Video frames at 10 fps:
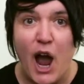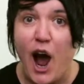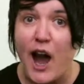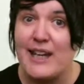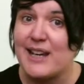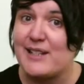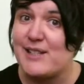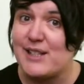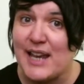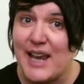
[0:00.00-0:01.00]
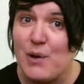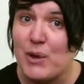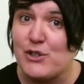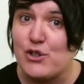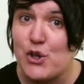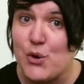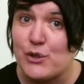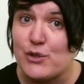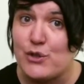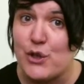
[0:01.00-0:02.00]
I can see when
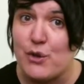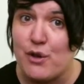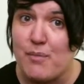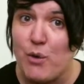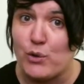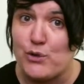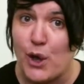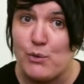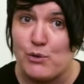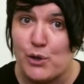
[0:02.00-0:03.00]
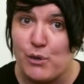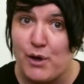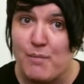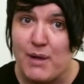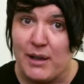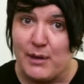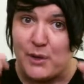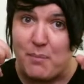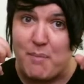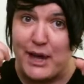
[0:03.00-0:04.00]
students do them or don't do them,
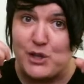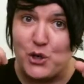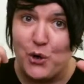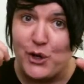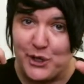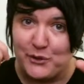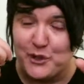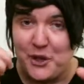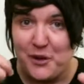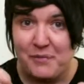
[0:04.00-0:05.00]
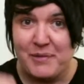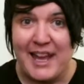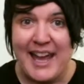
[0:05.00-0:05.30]
so make sure you do.